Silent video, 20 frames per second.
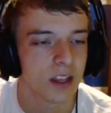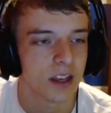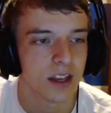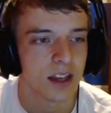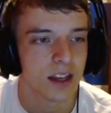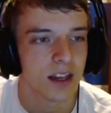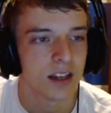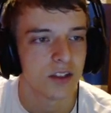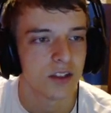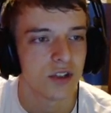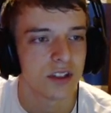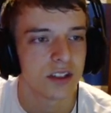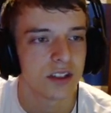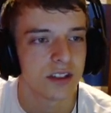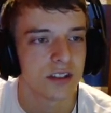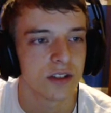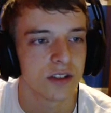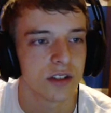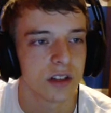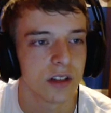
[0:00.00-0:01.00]
just
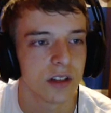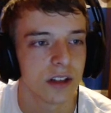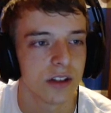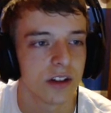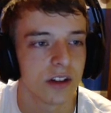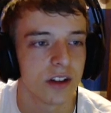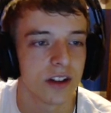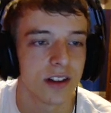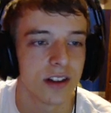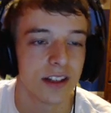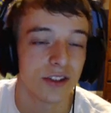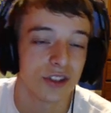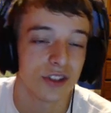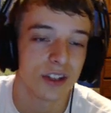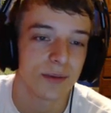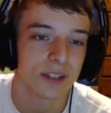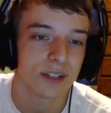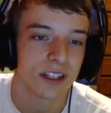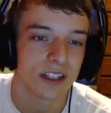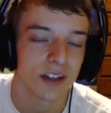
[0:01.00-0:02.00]
electric types
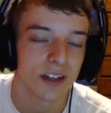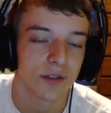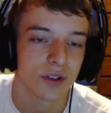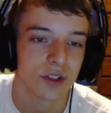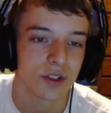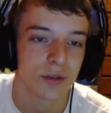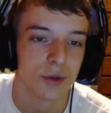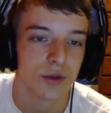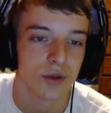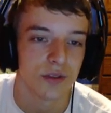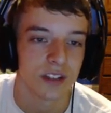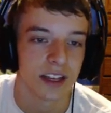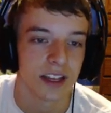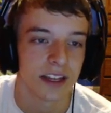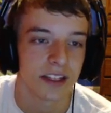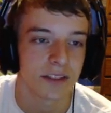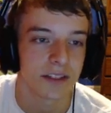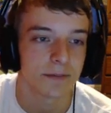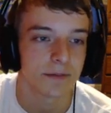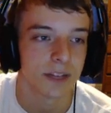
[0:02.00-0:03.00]
get coverage to moves like
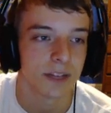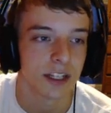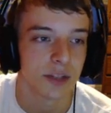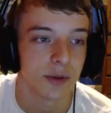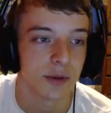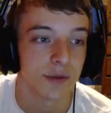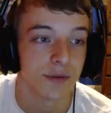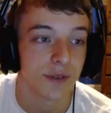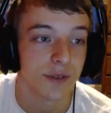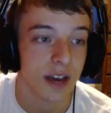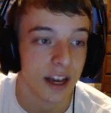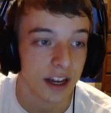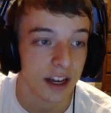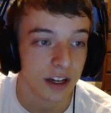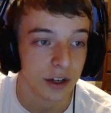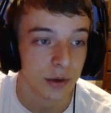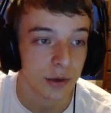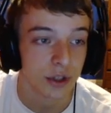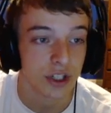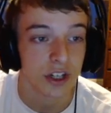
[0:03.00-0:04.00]
HP Fire,
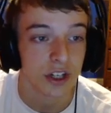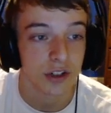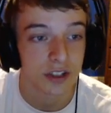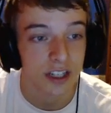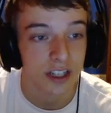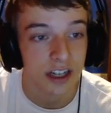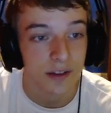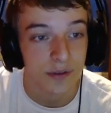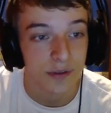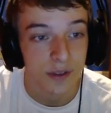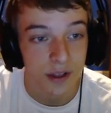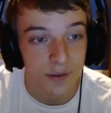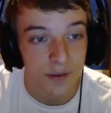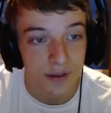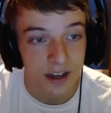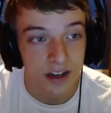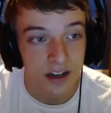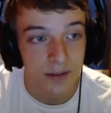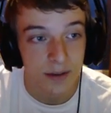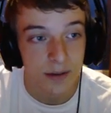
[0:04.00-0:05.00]
which I understand I have Thick Fat
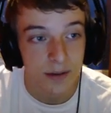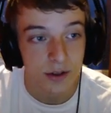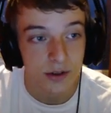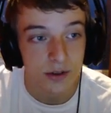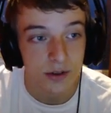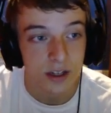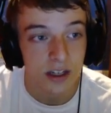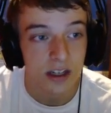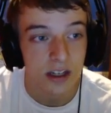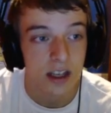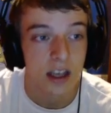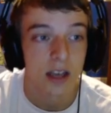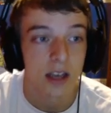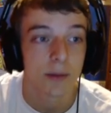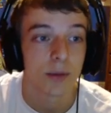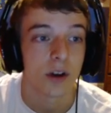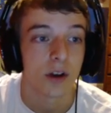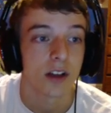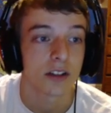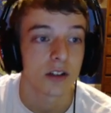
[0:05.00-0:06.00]
on Mamoswine, but
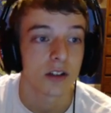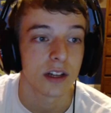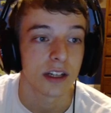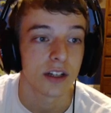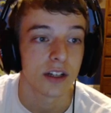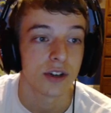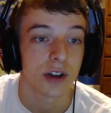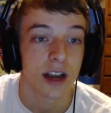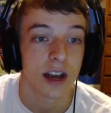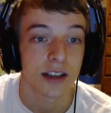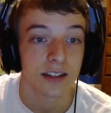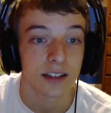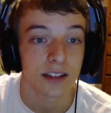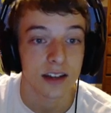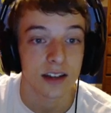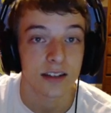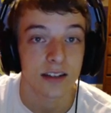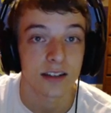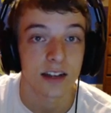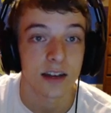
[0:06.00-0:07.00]
also like Grass Knot
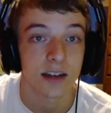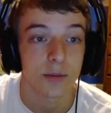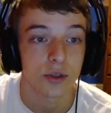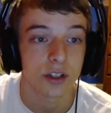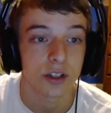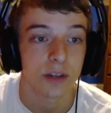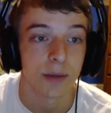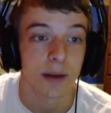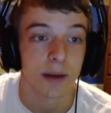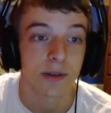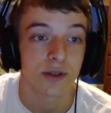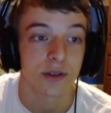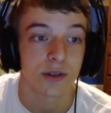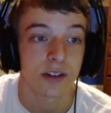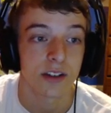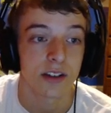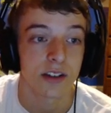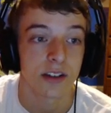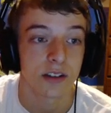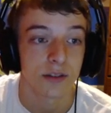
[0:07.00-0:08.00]
is an option, and
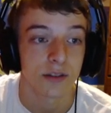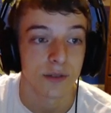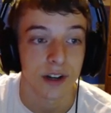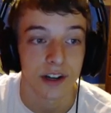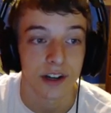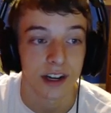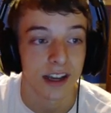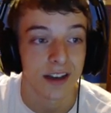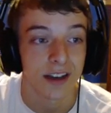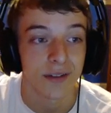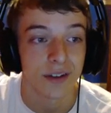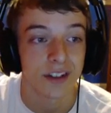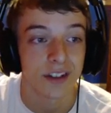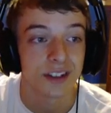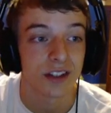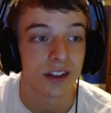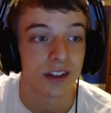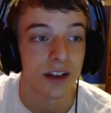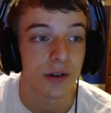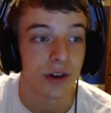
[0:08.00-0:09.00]
Mamoswine is very heavy, so
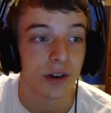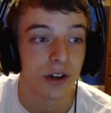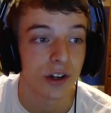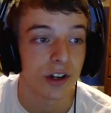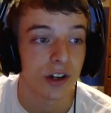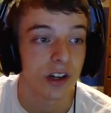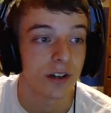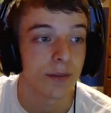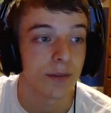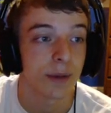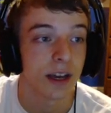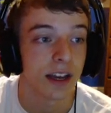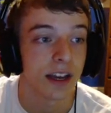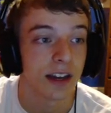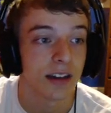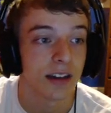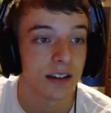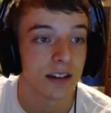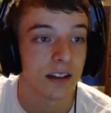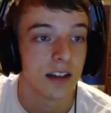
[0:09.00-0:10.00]
that would hurt bad.
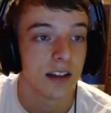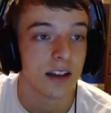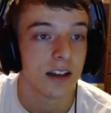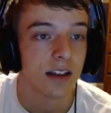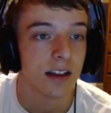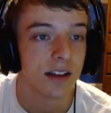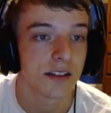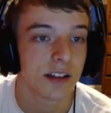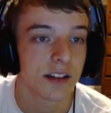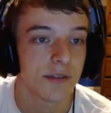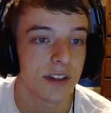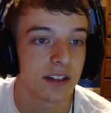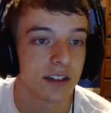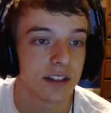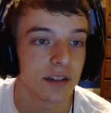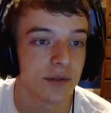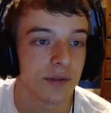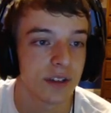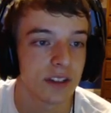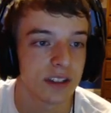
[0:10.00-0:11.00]
And stuff like
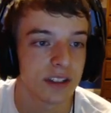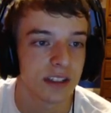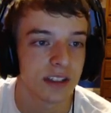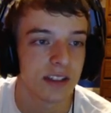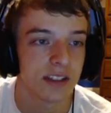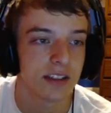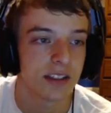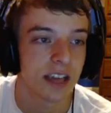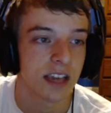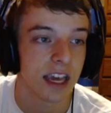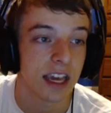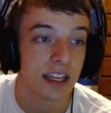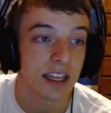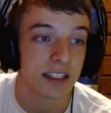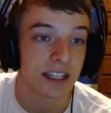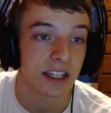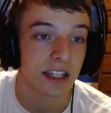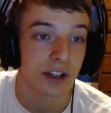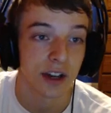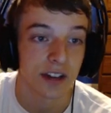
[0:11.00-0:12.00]
Stunfisk can't
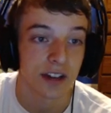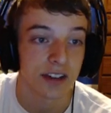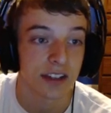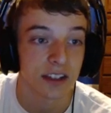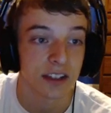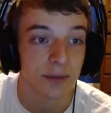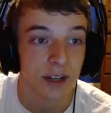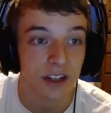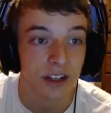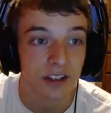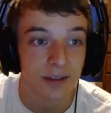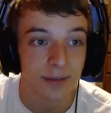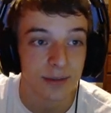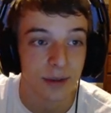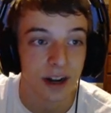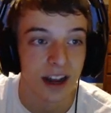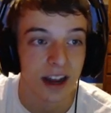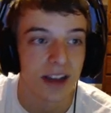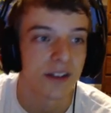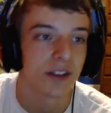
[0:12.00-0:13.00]
take Grass Knots better, but
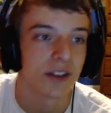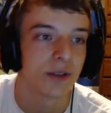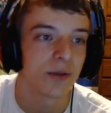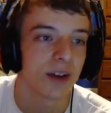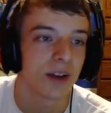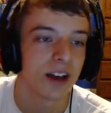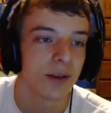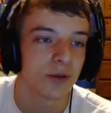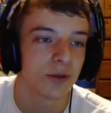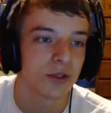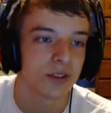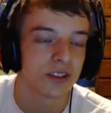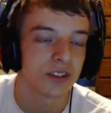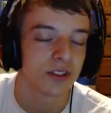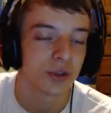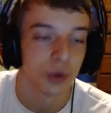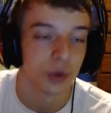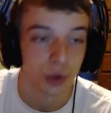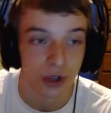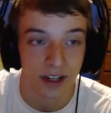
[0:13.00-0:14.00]
I have other options
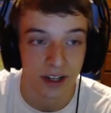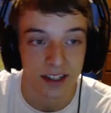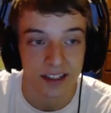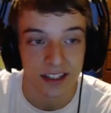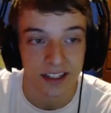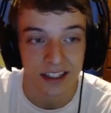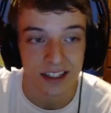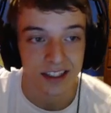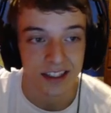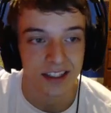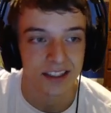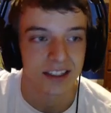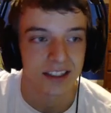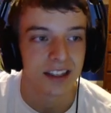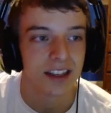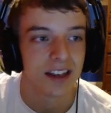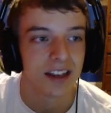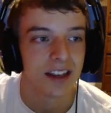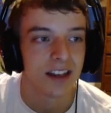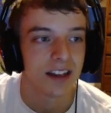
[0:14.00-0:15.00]
to Grass Knot, I guess.
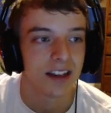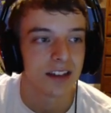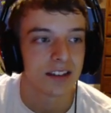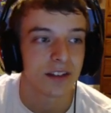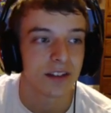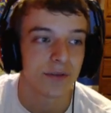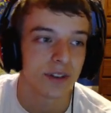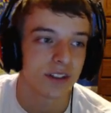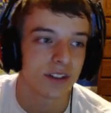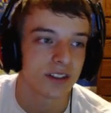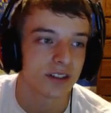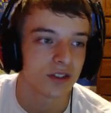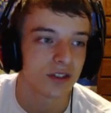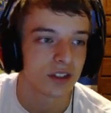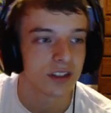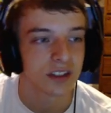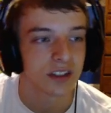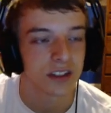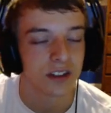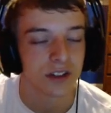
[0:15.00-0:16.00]
Stunfisk is just
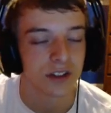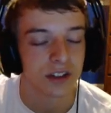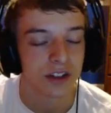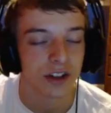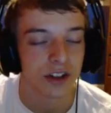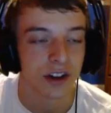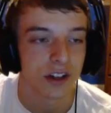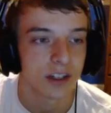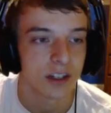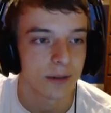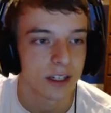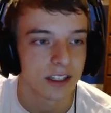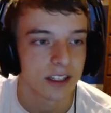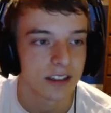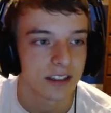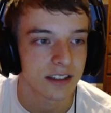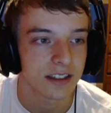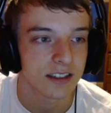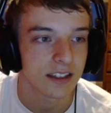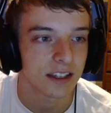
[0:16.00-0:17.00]
another good ground type, I guess
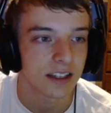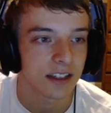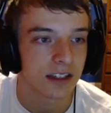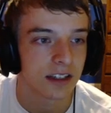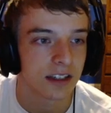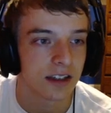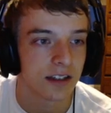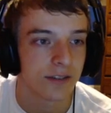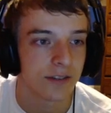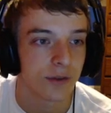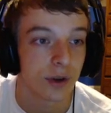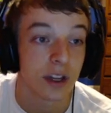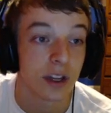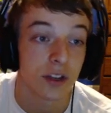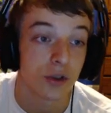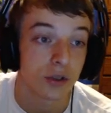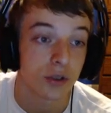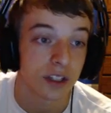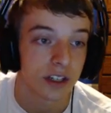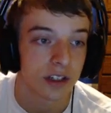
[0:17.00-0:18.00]
I'd say, for NU
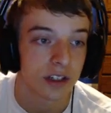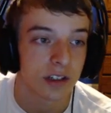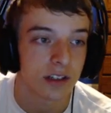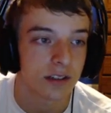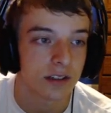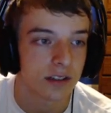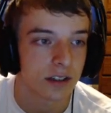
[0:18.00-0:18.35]
tier at least.